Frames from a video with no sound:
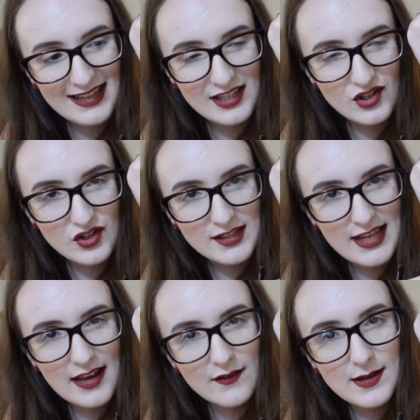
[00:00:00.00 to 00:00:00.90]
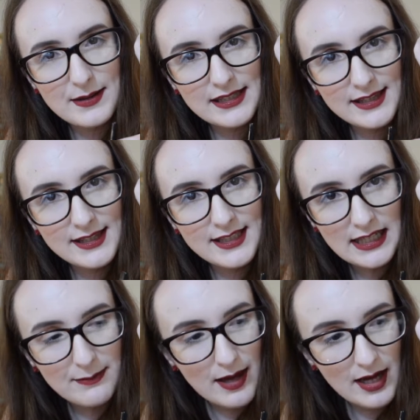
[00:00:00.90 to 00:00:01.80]
is just kind of a bit
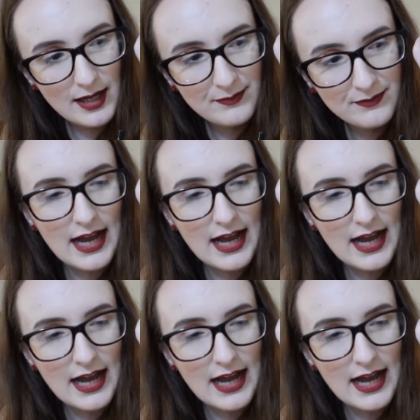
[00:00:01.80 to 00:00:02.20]
deeper.